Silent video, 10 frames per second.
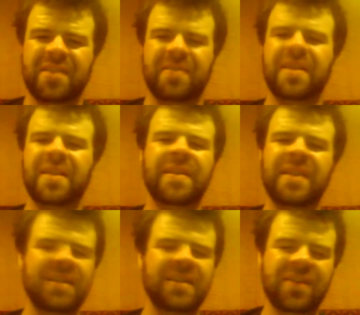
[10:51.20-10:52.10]
then they
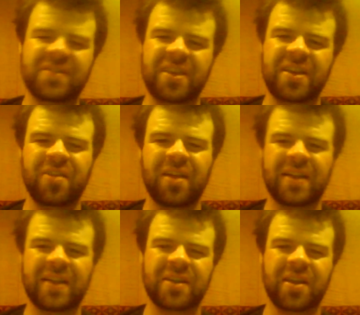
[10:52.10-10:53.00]
didn't even send you to
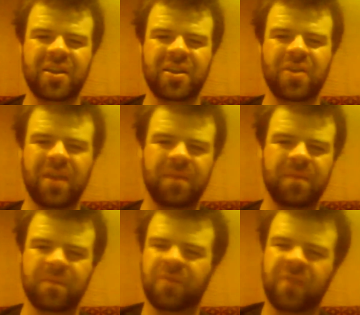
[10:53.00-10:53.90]
Ellis Island. You had
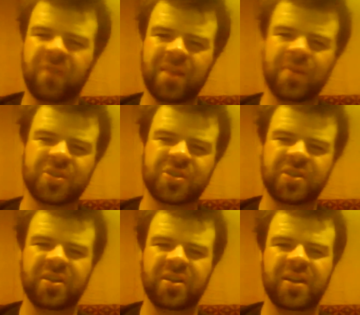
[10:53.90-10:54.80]
free admission
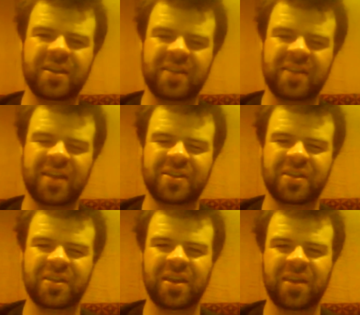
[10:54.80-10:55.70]
to the United States.
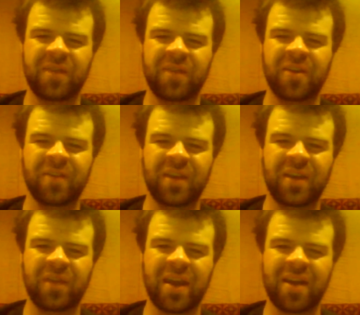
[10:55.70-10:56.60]
They figured that
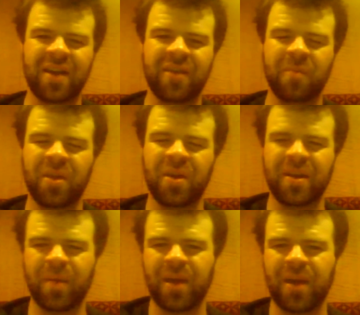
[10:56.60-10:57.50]
if you had enough money to
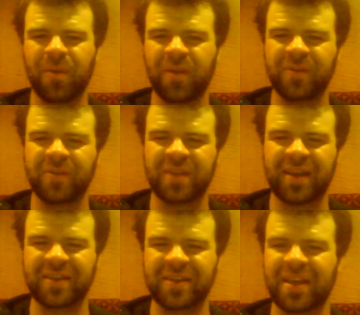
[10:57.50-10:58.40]
buy one of those
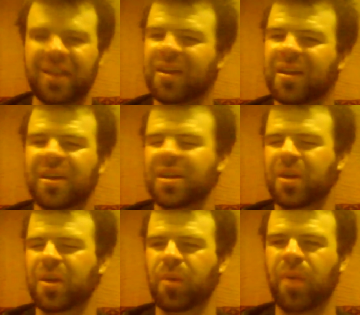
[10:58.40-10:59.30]
tickets, that
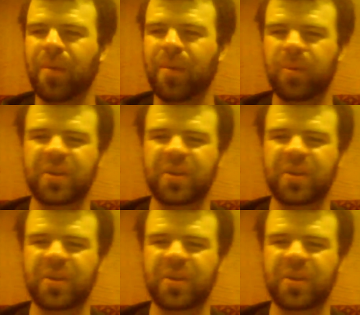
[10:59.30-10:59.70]
you were probably